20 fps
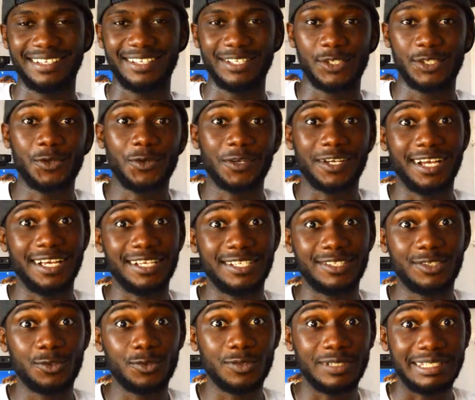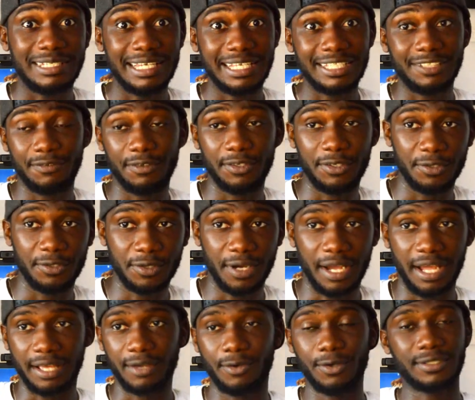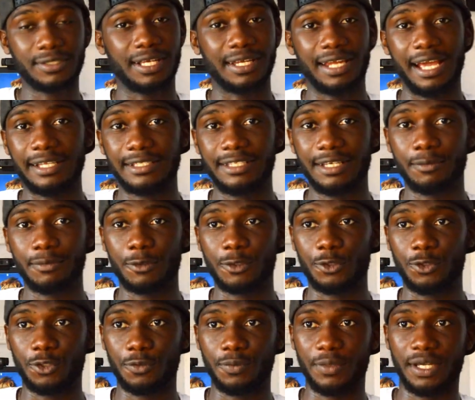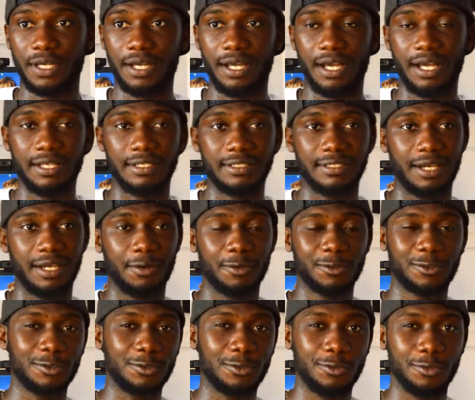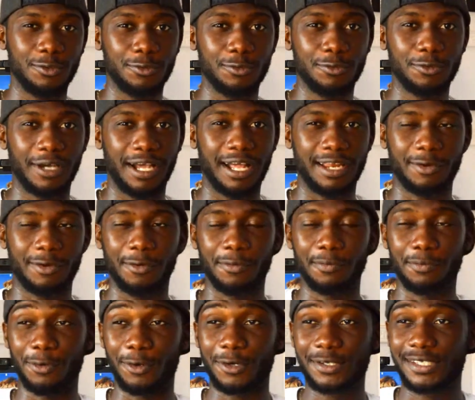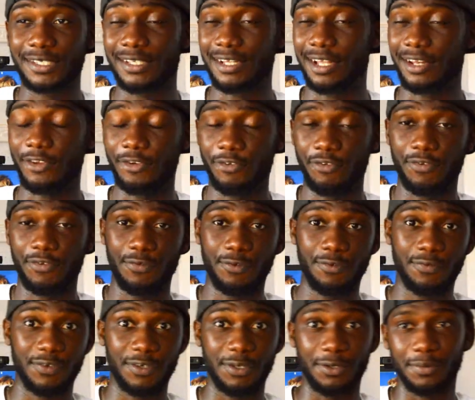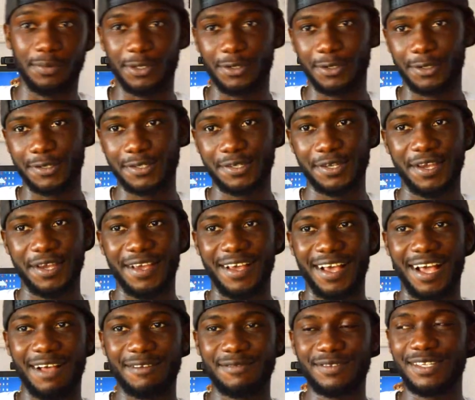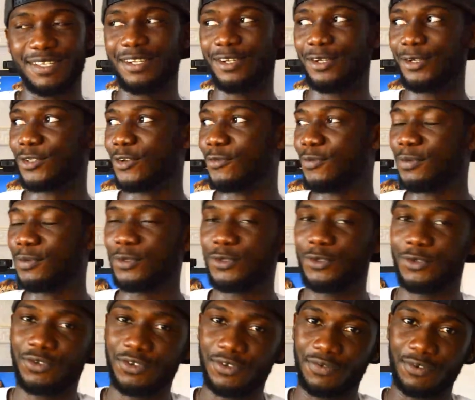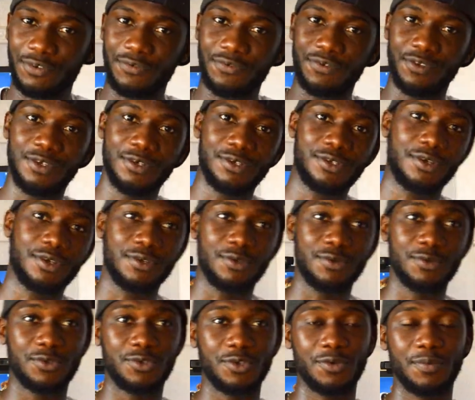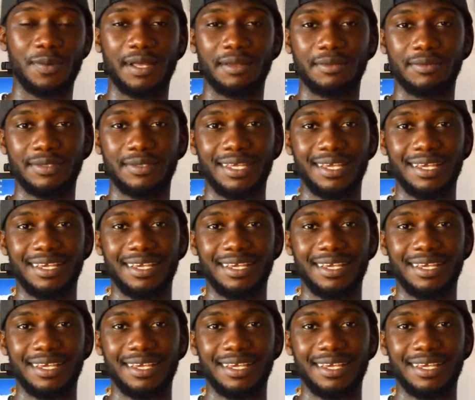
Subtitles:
So guys, today's video, I got an item on Jumia and I want to do an unboxing and a review video because I've seen a lot of people do review videos on YouTube, and